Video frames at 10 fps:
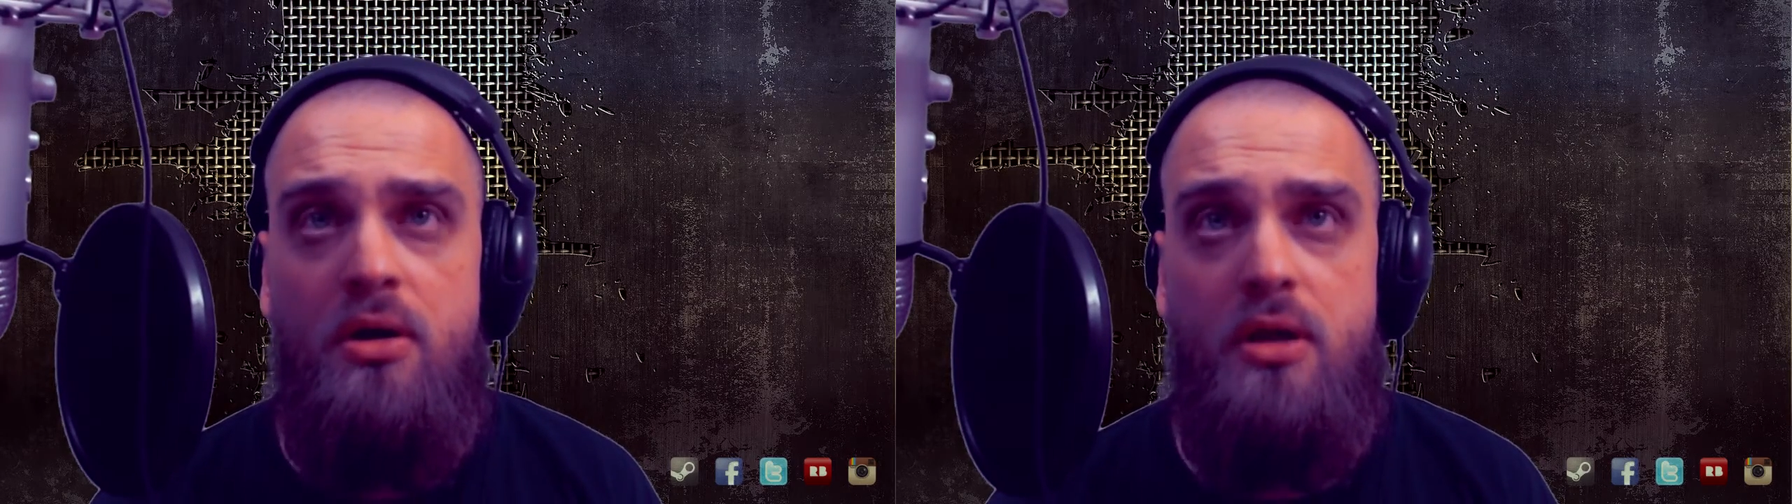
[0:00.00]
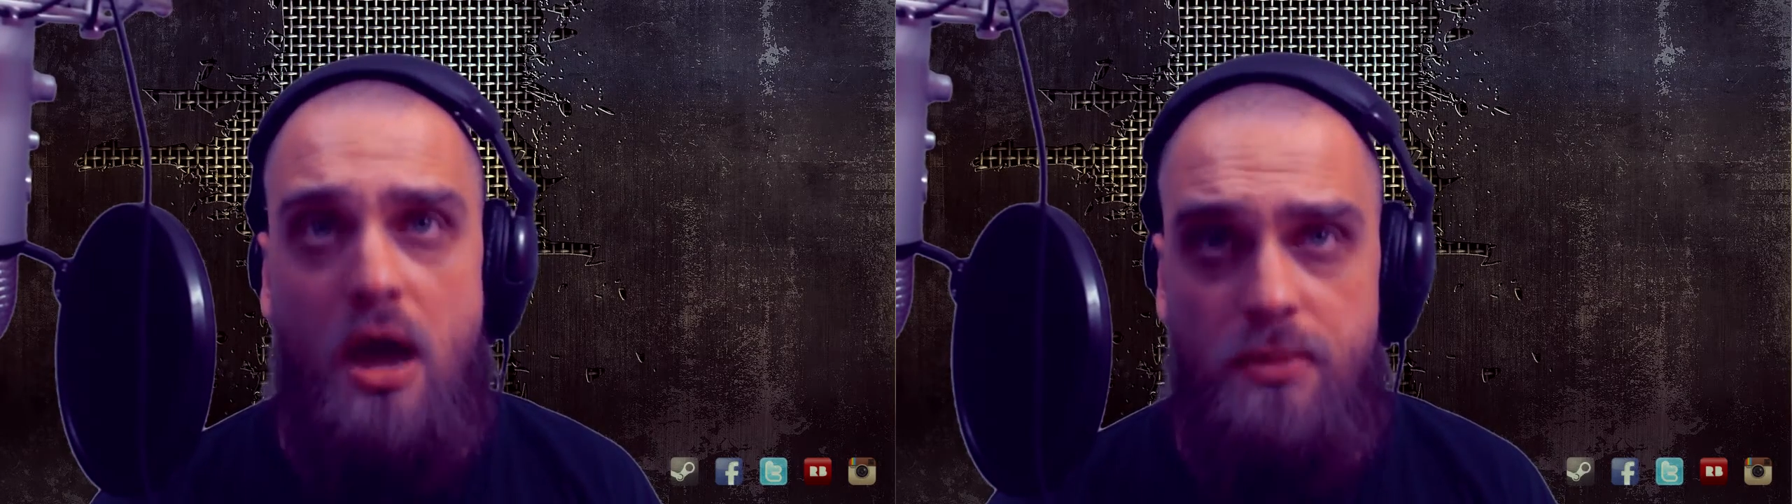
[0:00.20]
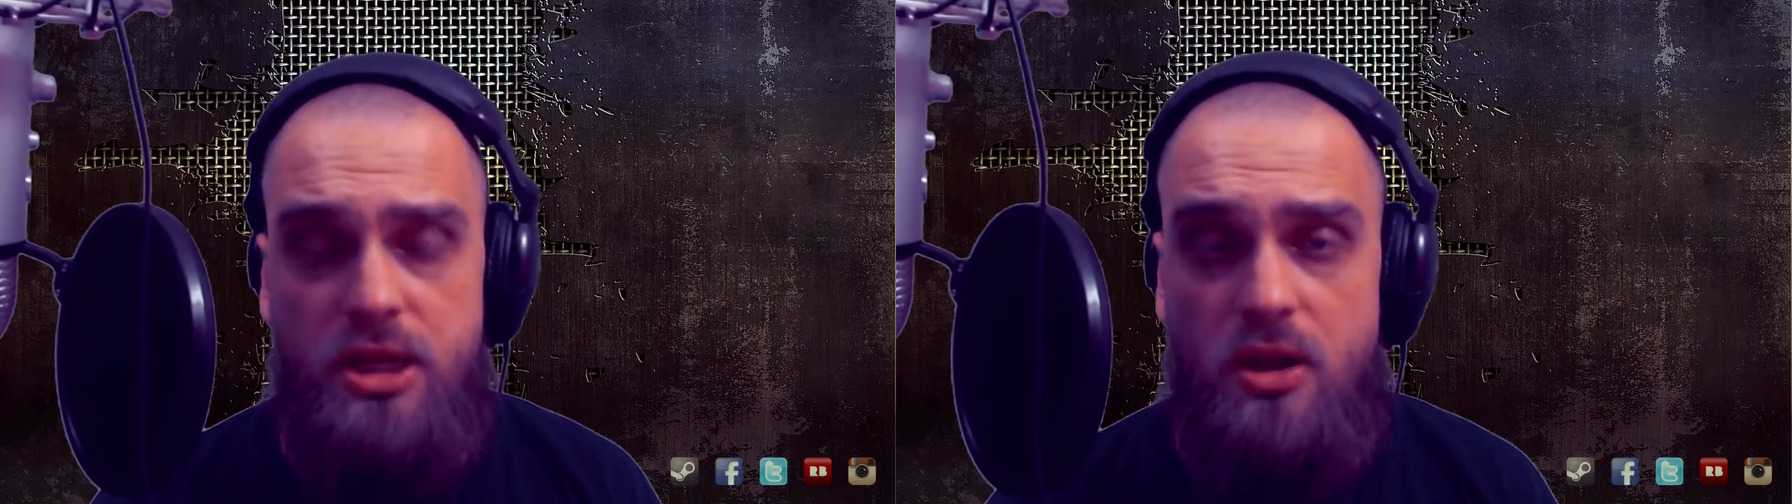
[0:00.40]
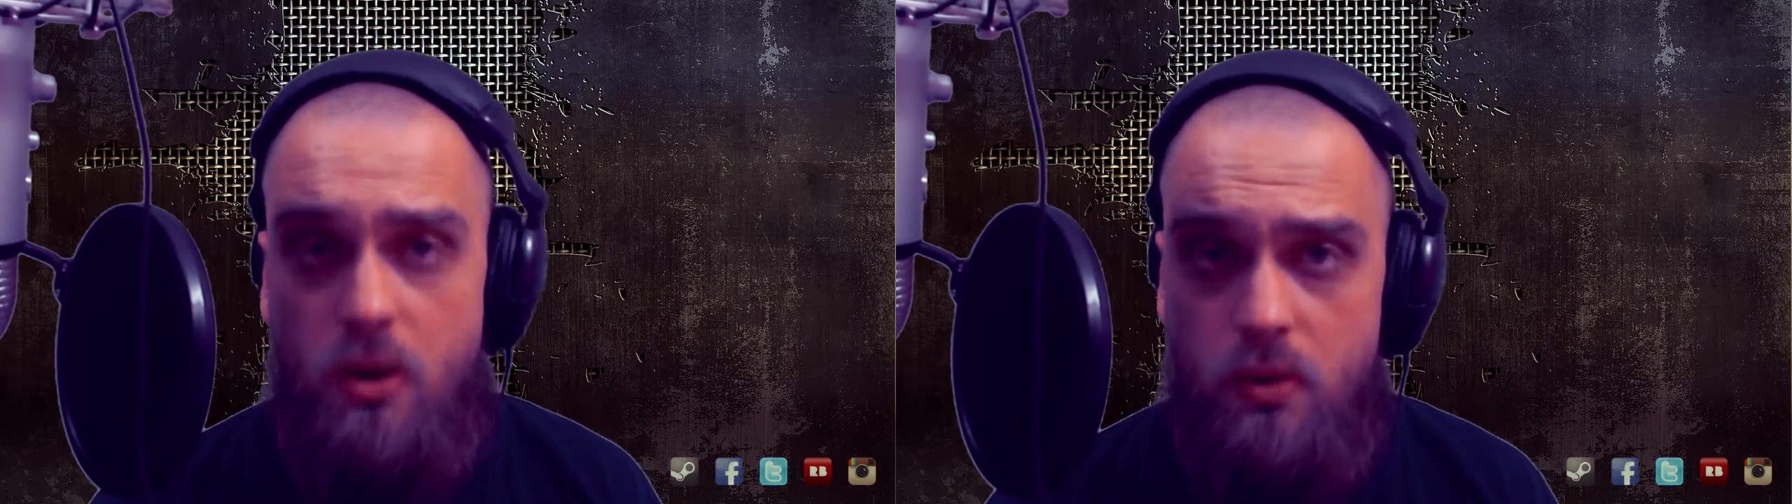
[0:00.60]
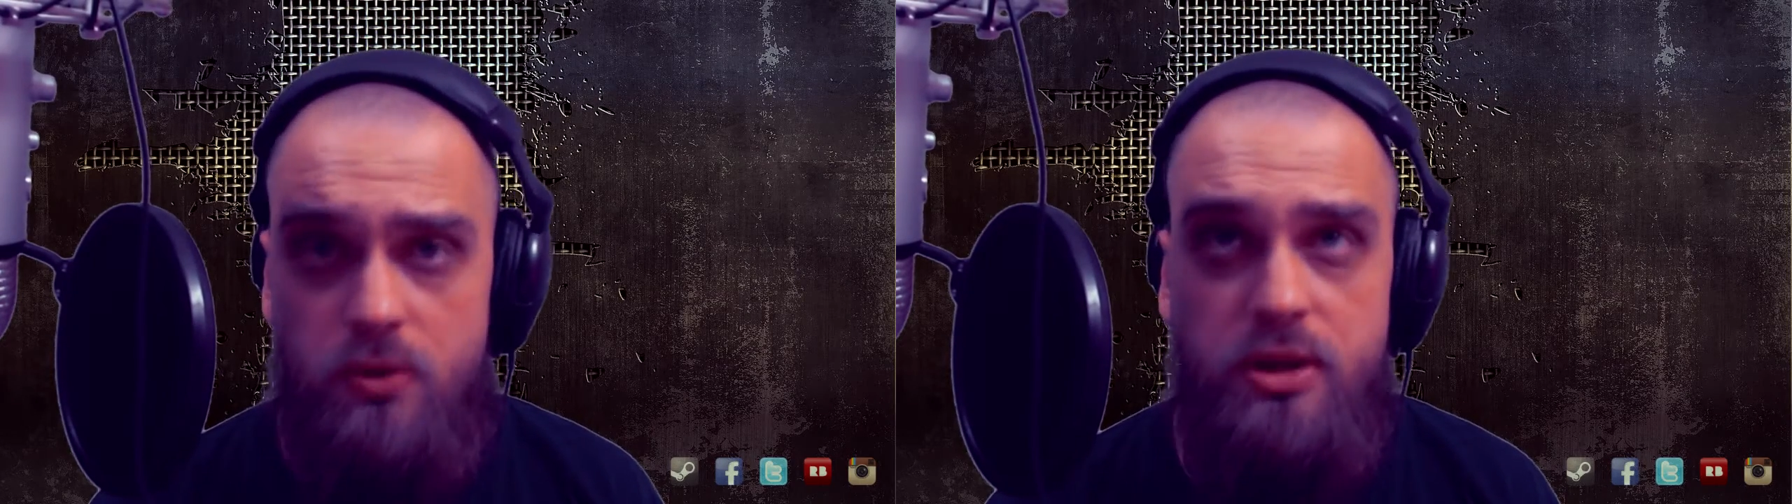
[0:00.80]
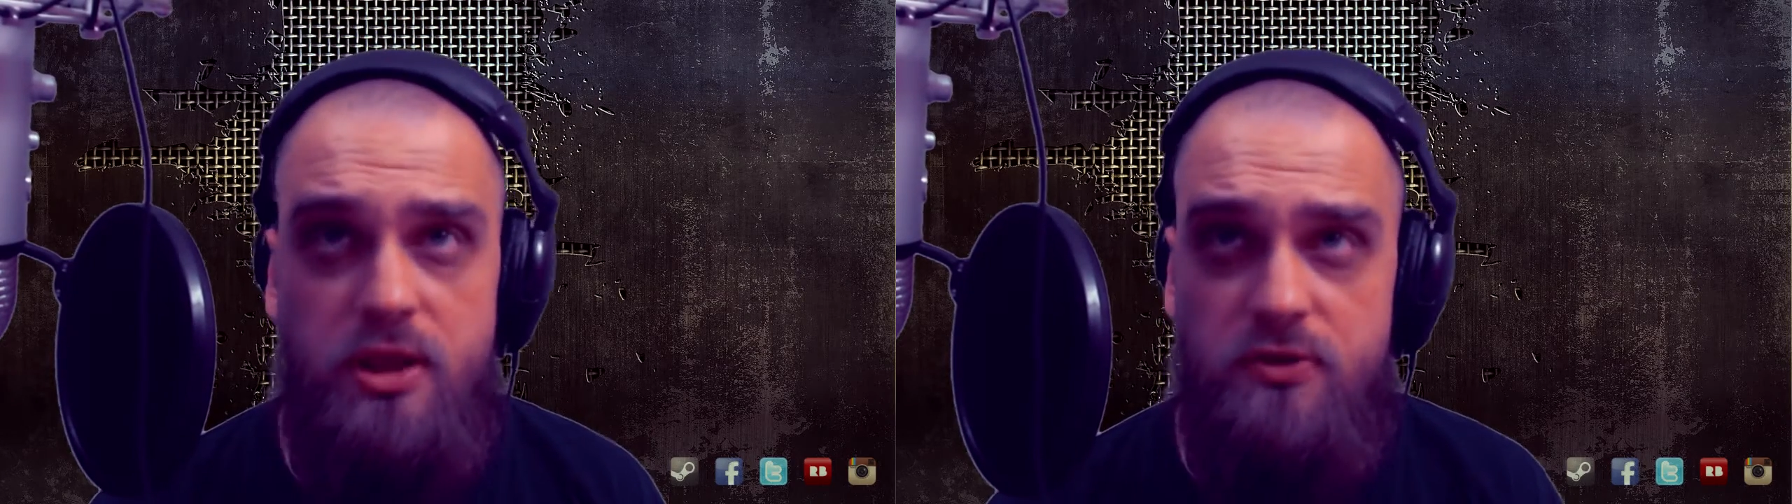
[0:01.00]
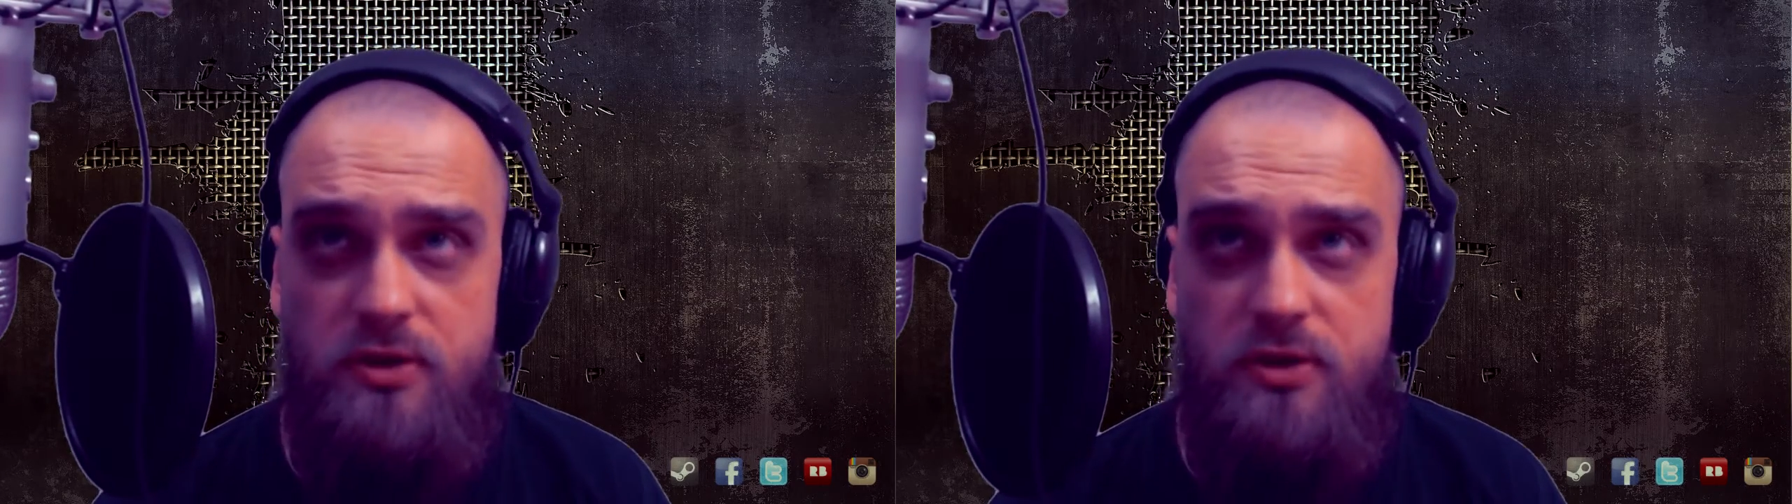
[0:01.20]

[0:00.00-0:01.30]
comedy gold is